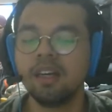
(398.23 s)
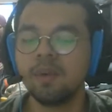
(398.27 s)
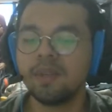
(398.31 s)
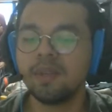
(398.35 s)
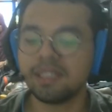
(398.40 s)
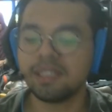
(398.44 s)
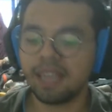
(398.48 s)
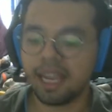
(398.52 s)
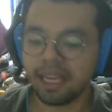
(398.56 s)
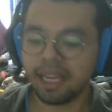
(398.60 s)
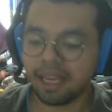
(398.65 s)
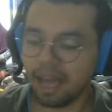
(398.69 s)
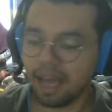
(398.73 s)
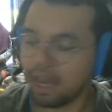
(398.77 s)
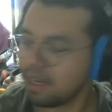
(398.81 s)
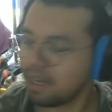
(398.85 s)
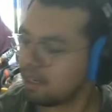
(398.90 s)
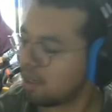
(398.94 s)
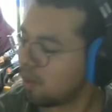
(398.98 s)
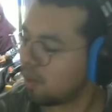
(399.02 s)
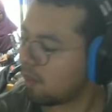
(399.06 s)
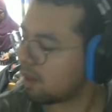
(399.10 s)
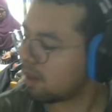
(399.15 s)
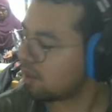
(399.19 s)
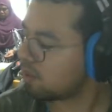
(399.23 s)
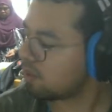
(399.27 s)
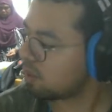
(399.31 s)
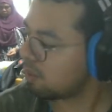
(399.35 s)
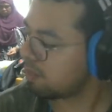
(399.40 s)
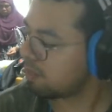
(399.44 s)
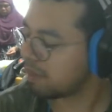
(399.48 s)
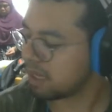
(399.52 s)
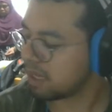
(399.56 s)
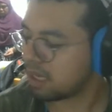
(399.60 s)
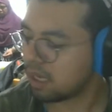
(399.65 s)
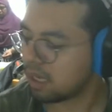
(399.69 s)
which I kind of want to
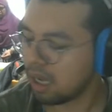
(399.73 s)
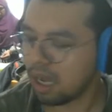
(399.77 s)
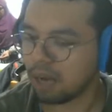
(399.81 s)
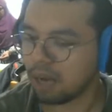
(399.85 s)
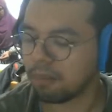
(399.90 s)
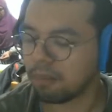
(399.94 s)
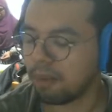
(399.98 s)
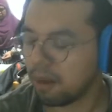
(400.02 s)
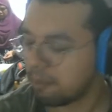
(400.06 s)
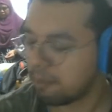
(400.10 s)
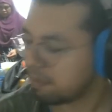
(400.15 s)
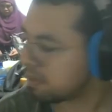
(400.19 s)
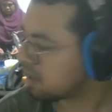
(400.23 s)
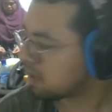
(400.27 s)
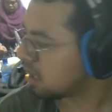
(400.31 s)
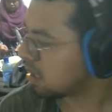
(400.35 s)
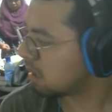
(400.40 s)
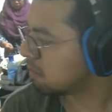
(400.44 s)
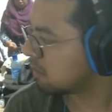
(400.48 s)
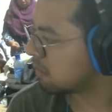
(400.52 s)
bring up. Apa nama